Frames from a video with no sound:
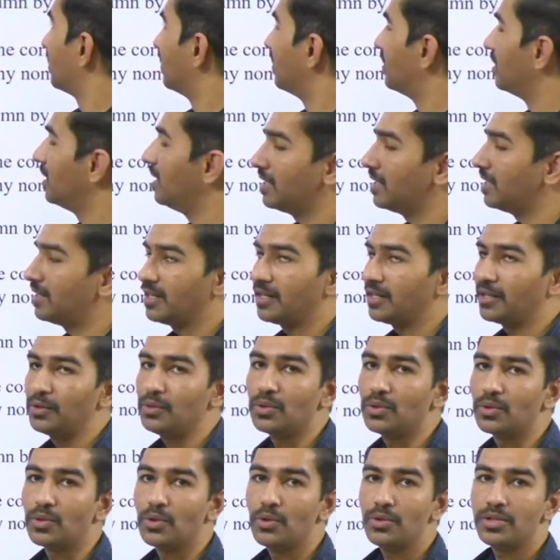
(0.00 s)
related
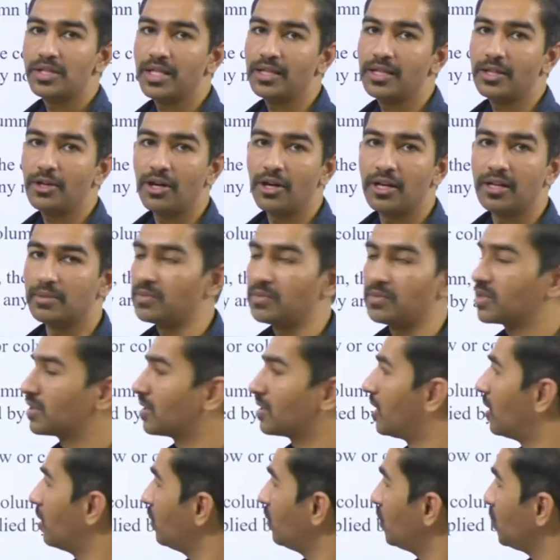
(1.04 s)
to rows and
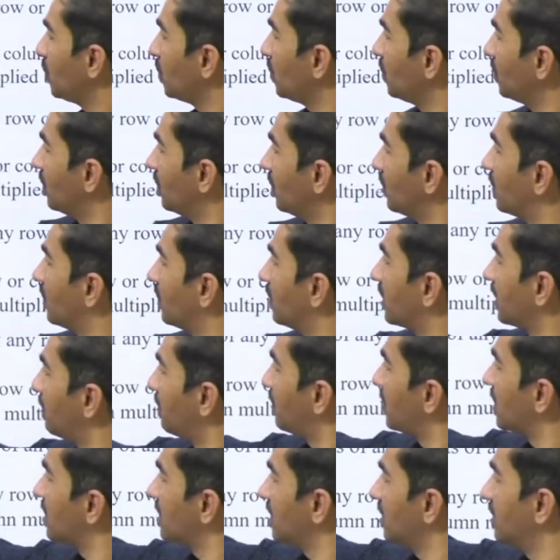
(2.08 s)
columns. How do you
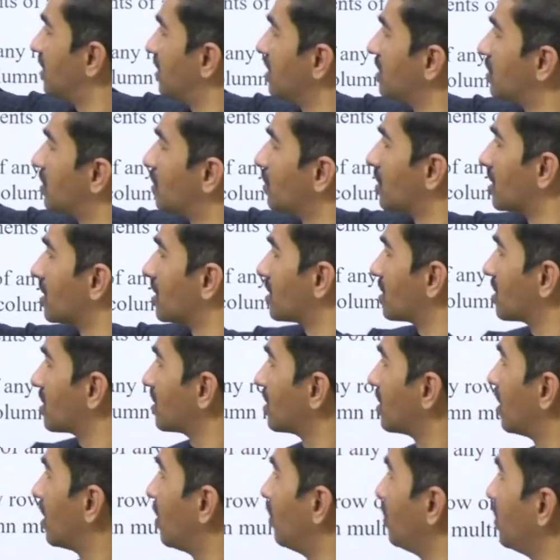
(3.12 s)
represent this, students?
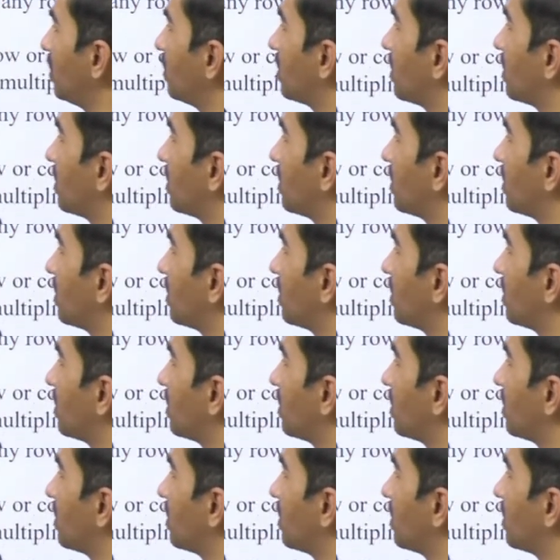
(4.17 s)
How do you